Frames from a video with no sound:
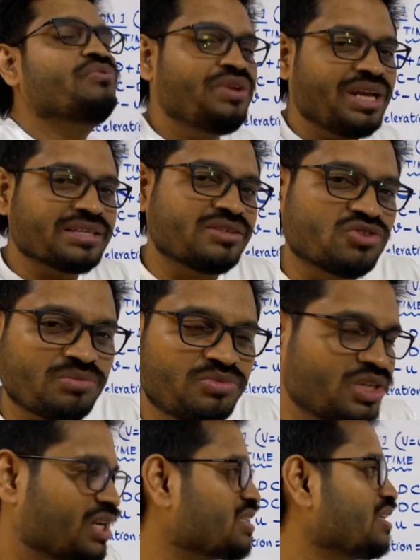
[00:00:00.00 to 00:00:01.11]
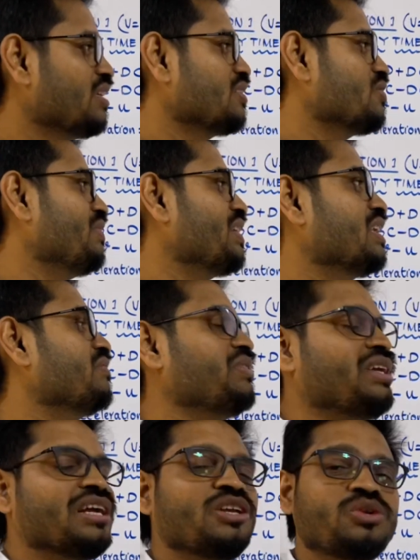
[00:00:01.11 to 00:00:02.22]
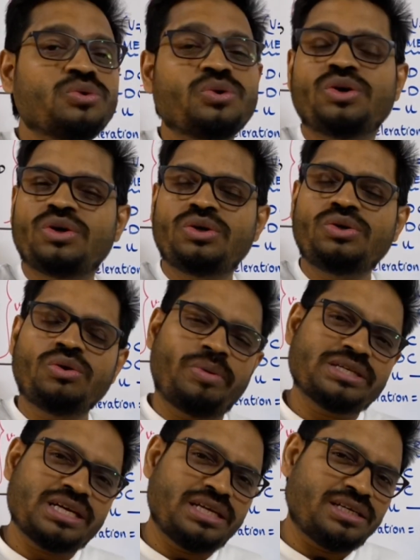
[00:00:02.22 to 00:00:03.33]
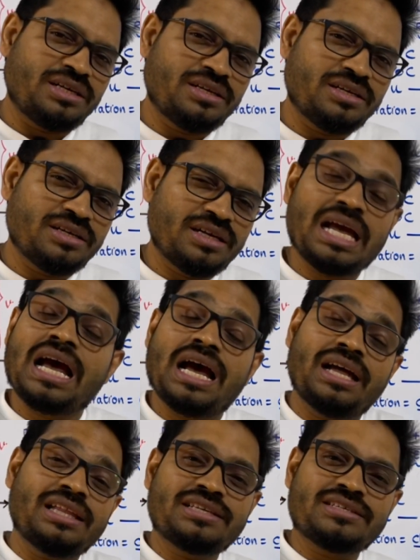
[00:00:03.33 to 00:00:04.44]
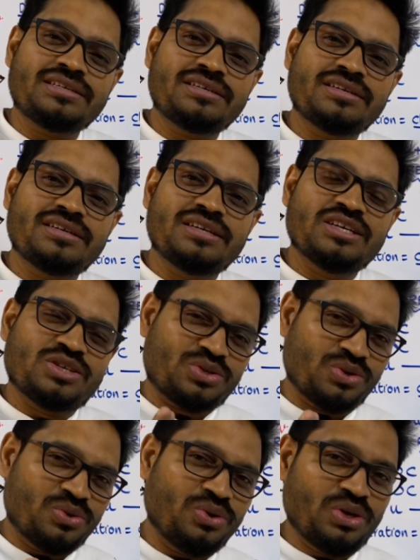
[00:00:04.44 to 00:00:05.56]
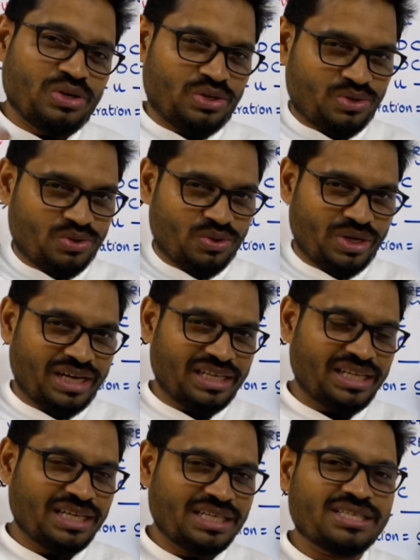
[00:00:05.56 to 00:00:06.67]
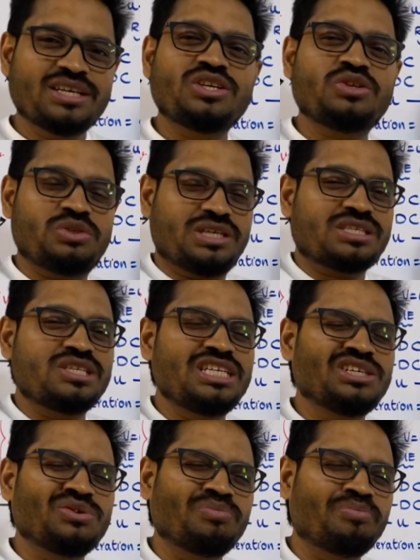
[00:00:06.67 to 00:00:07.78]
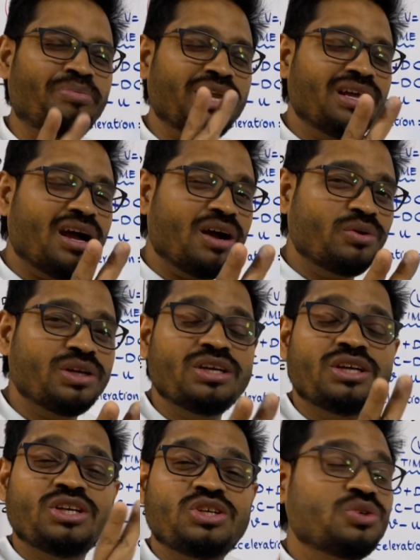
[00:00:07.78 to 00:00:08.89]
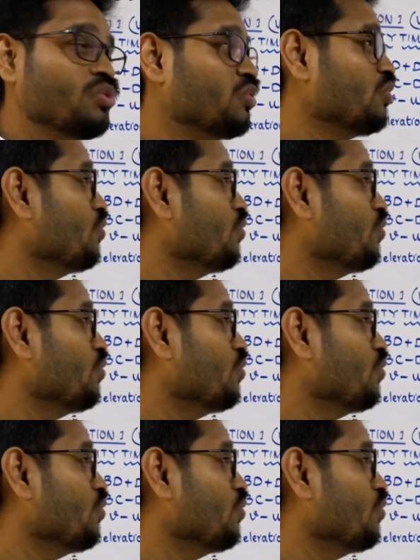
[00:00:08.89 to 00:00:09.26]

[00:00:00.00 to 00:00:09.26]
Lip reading: as the subject, so we get V equal to U plus AT, and that's it. So to go ahead this, you just need to bring out two